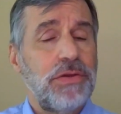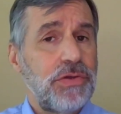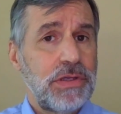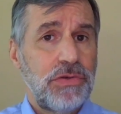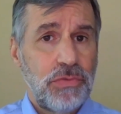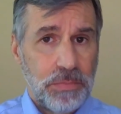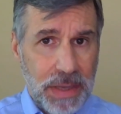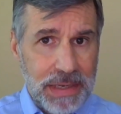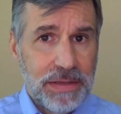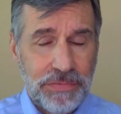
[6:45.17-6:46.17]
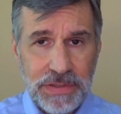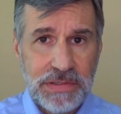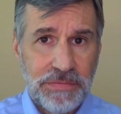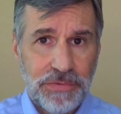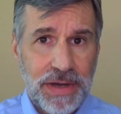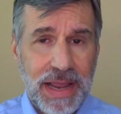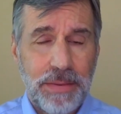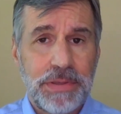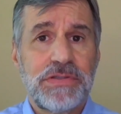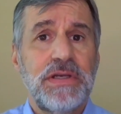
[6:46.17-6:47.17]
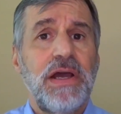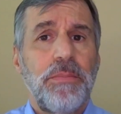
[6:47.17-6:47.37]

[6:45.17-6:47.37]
You can do many of these different habits,